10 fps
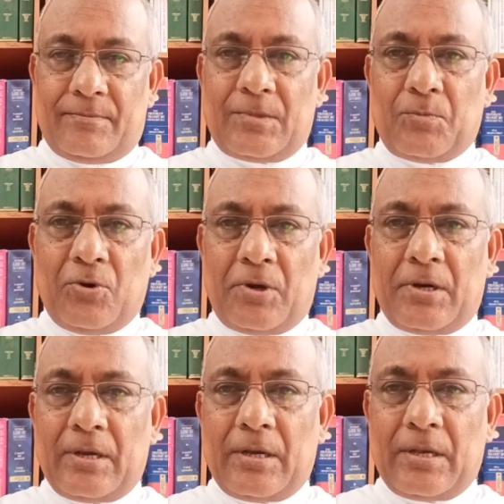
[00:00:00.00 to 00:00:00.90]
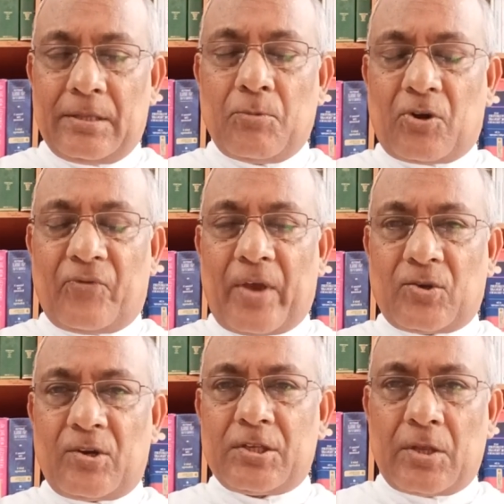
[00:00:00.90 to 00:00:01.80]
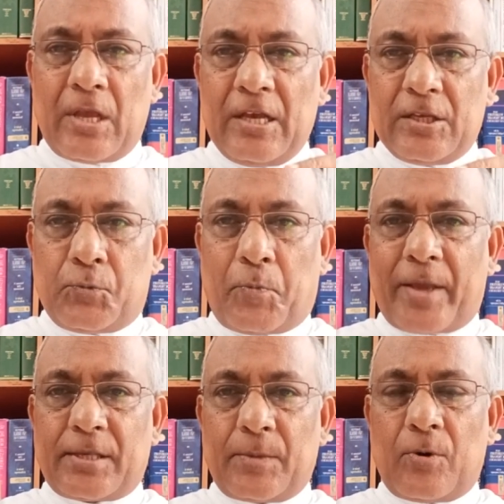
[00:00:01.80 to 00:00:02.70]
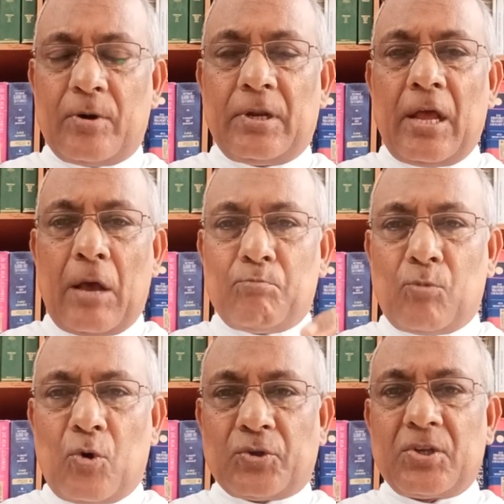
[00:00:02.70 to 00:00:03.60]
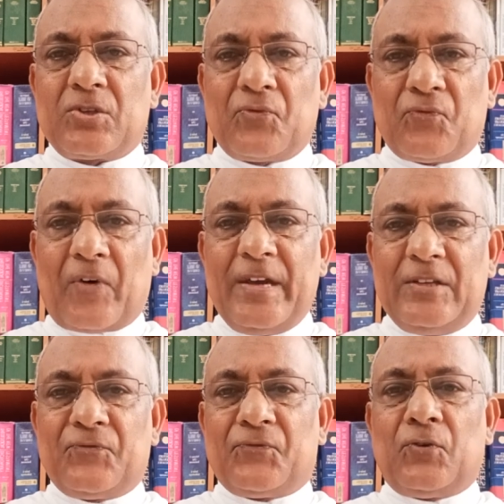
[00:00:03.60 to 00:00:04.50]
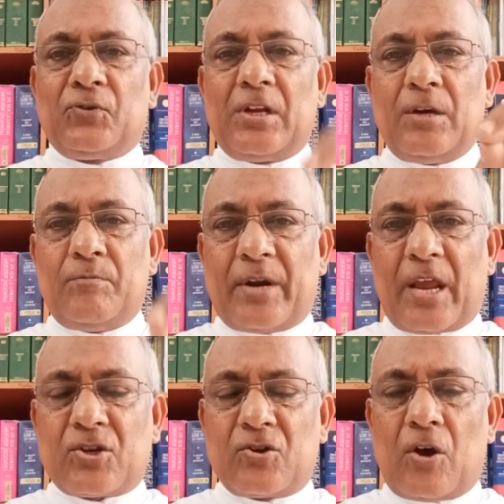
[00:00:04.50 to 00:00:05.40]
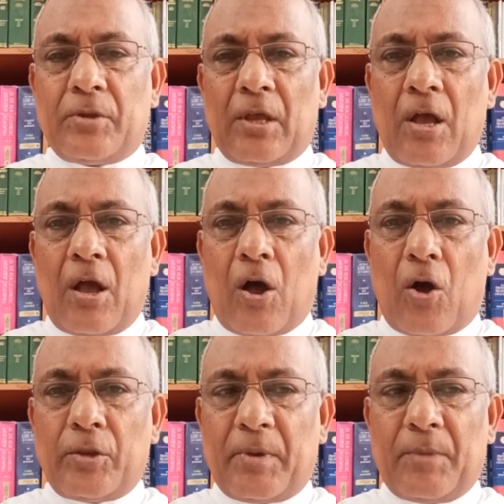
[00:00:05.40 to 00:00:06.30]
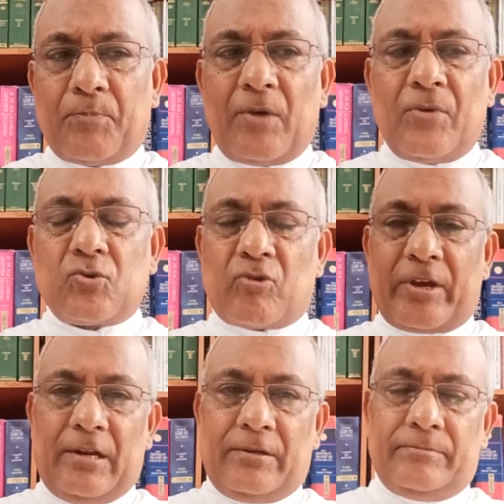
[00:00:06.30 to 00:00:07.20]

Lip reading: The book of Exodus speaks about Moses' fight for the liberation of the people of Israel.